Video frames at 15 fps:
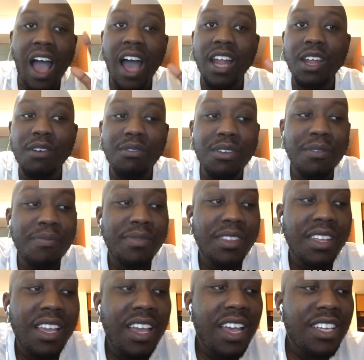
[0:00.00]
out of it.
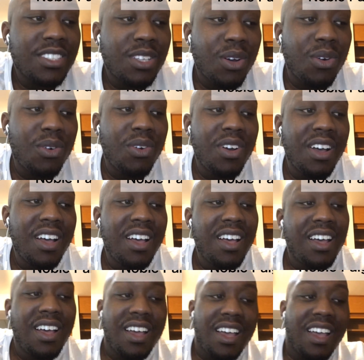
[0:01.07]
So,
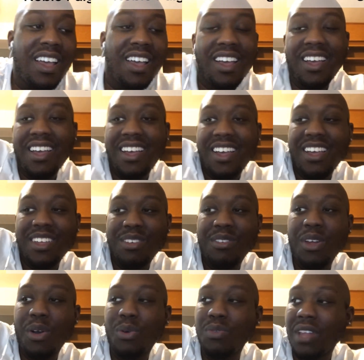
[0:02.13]

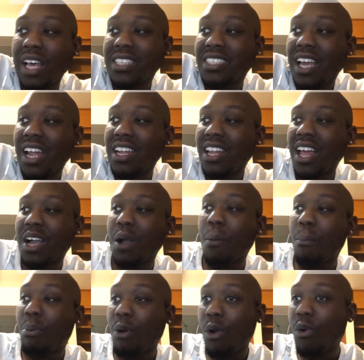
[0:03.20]
you know, that's kind of like
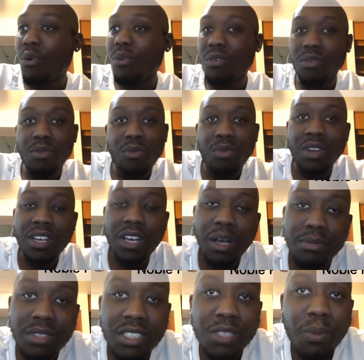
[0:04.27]
a pro when it
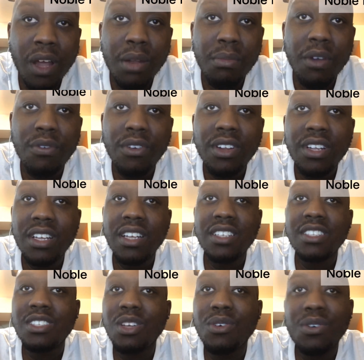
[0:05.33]
comes to spina bifida.
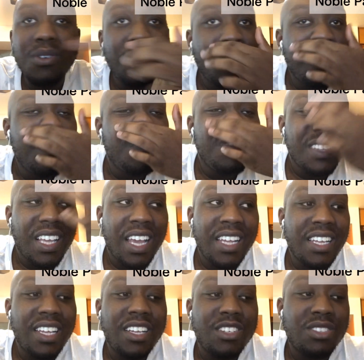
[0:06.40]
So,
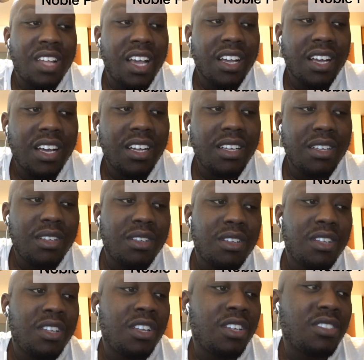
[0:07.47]
and then there's
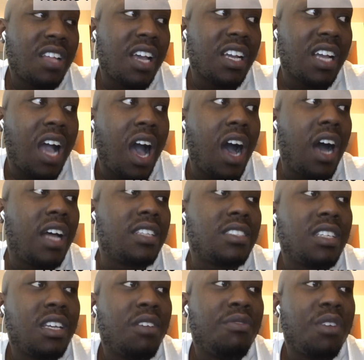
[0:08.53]
like
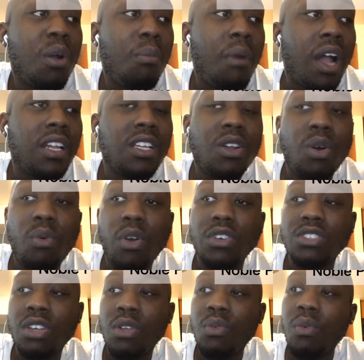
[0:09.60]
cons. If your body don't
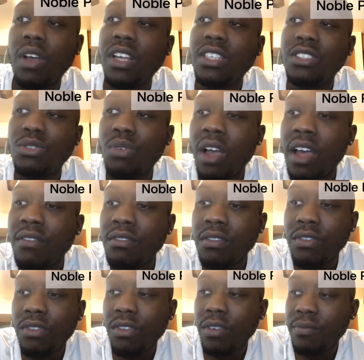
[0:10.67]
work certain ways, you have,
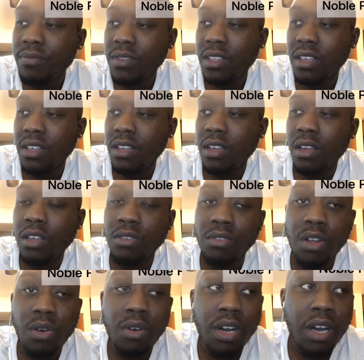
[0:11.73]

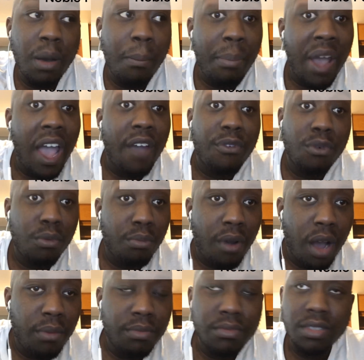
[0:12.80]
you know, bathroom
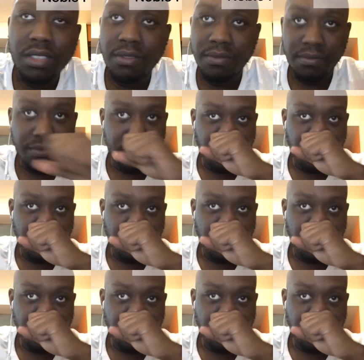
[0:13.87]
problems.